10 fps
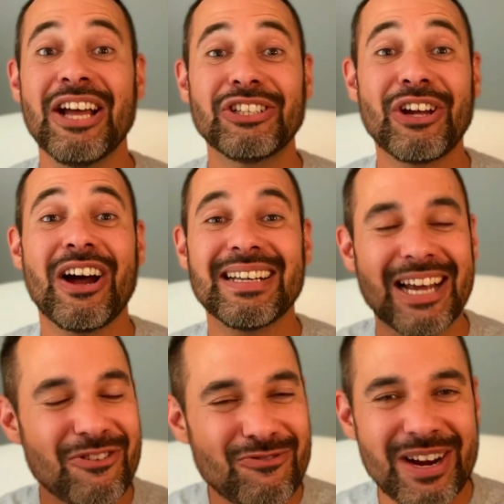So guys,
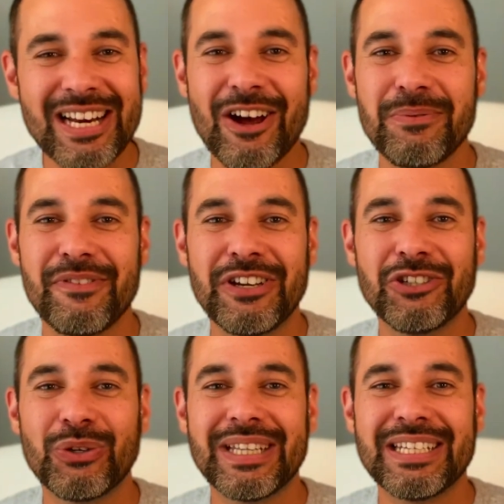I really hope you've
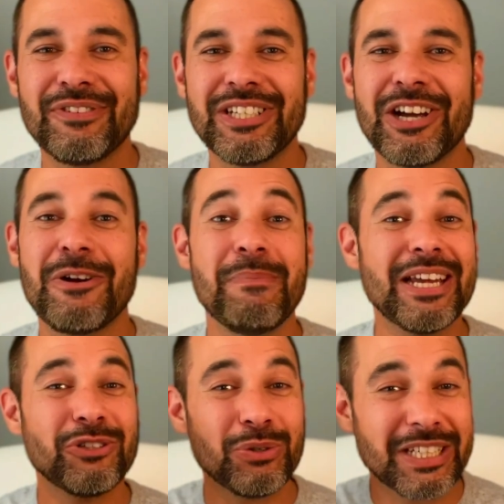enjoyed this video.
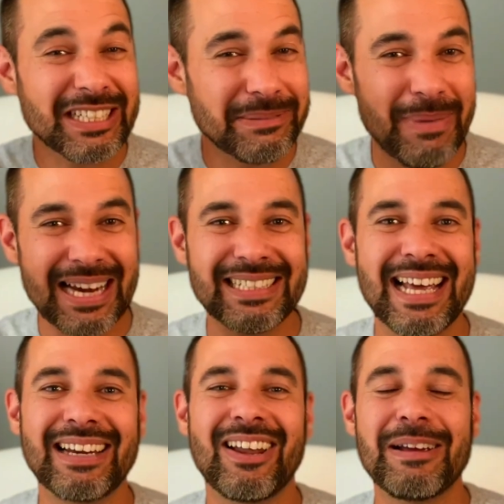Make sure to smash
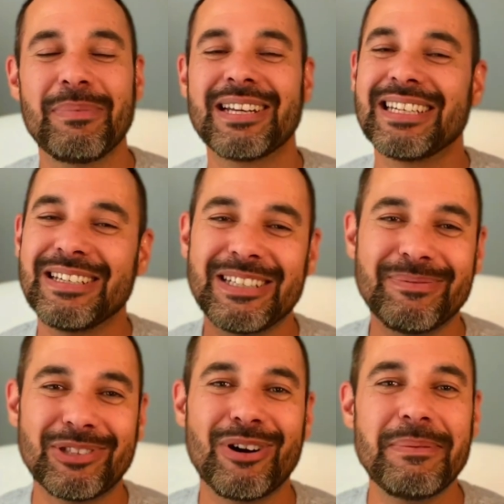that like button,
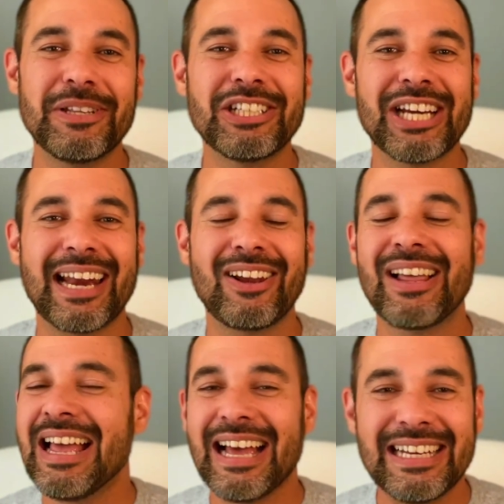subscribe to the channel,
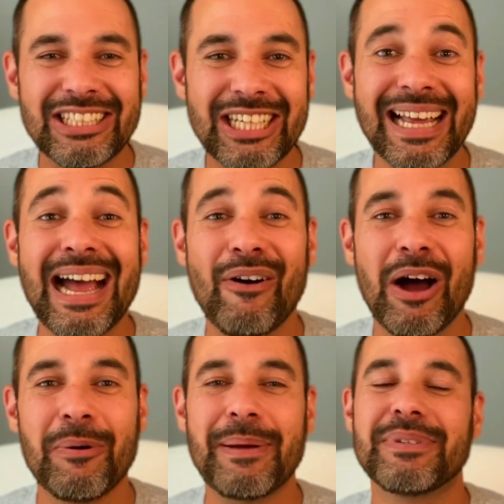and check out
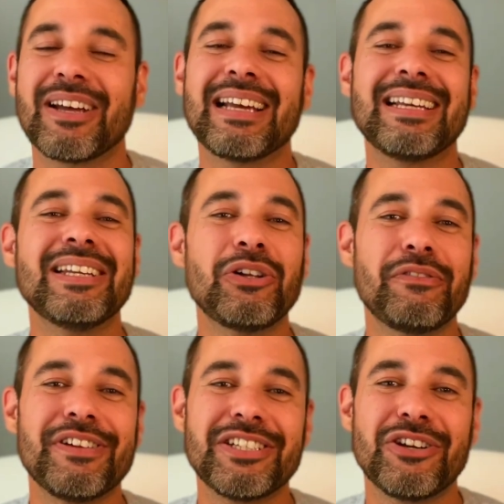our website,
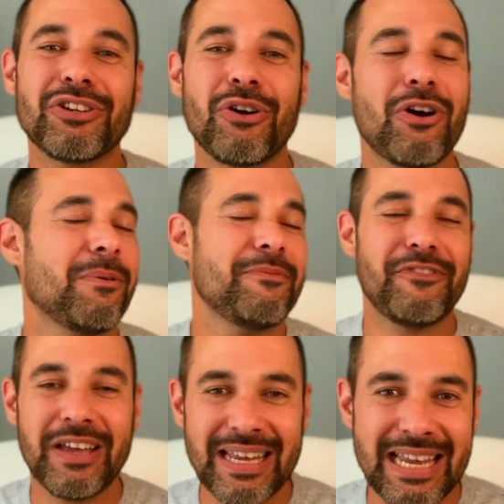clinicalphysio.com,
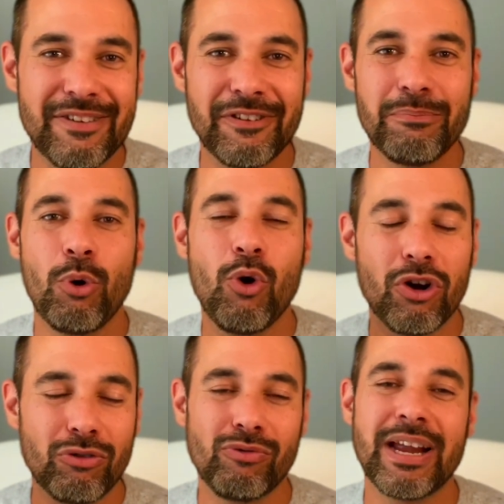for even more
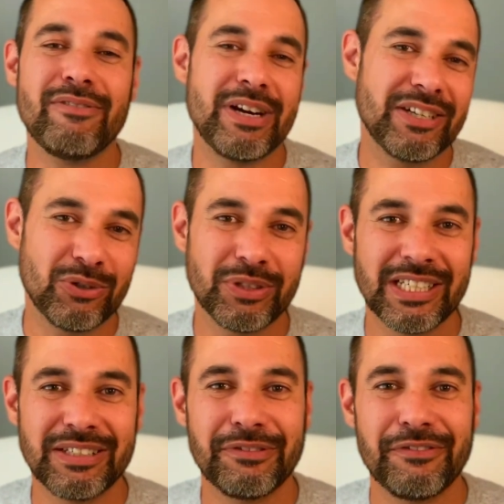great
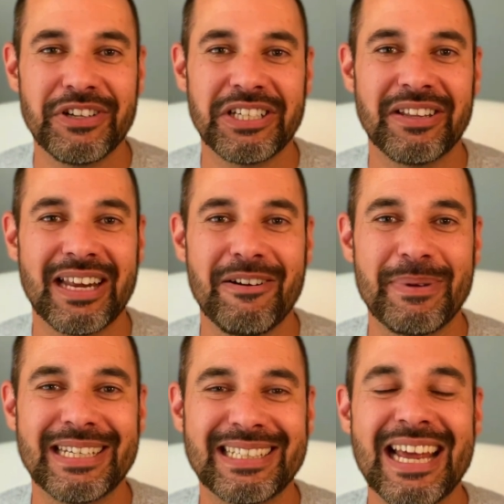resources for
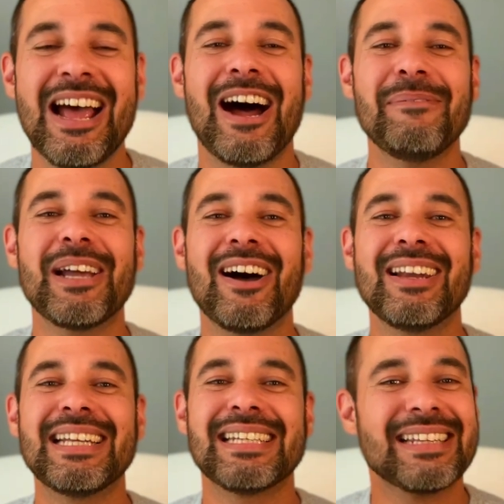physiotherapists. I'm
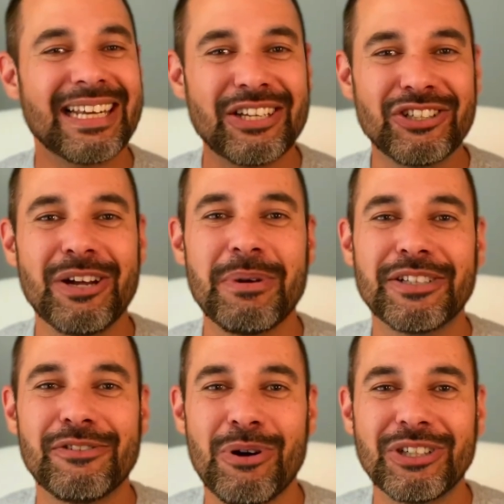Khalid. Thank you so
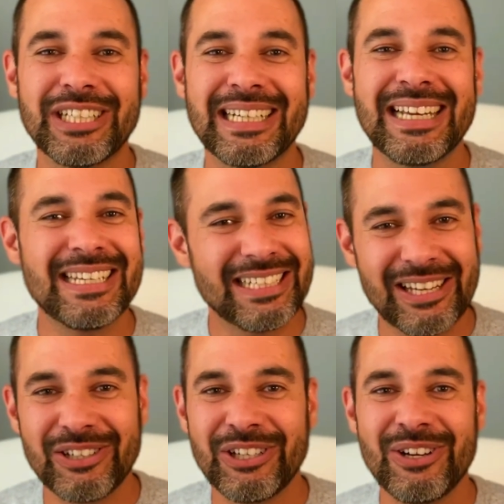much for watching. See
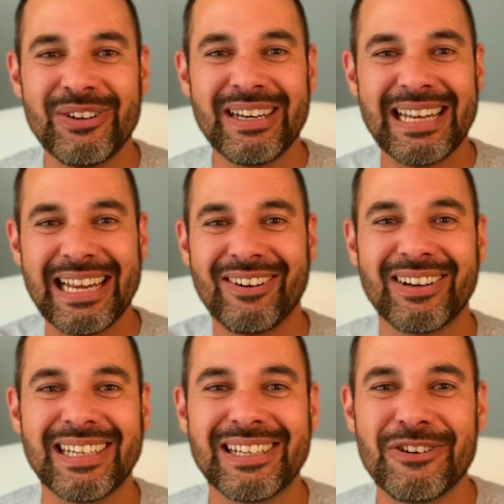you soon here on
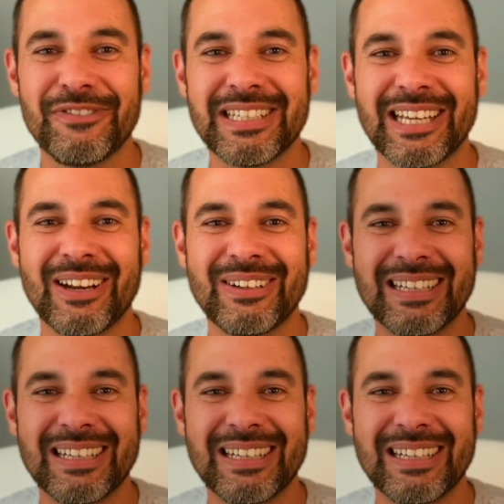Clinical Physio.